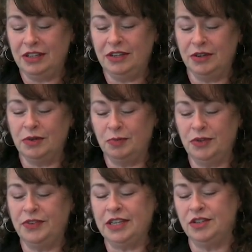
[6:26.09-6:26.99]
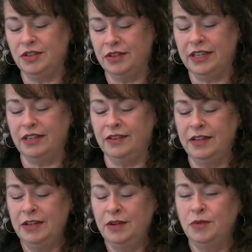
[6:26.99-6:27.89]
You're professional, and
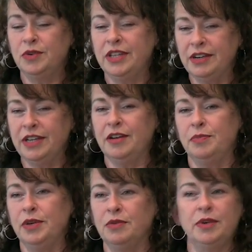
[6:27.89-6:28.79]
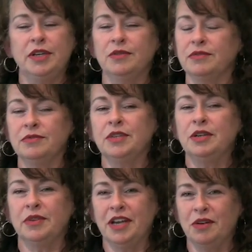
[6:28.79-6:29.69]
we're there to help you. We
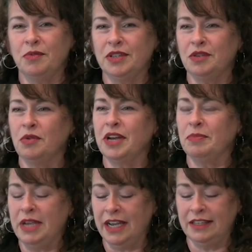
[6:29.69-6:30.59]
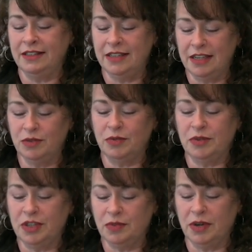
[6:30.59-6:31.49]
don't care what's going on behind the scenes. We
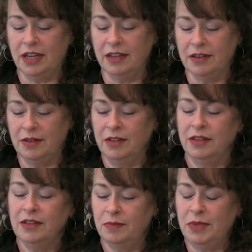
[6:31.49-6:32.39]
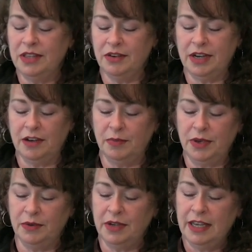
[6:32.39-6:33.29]
just want to be there to help
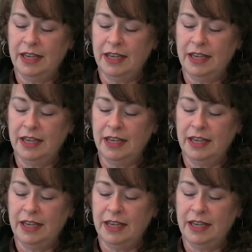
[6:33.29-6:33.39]
you.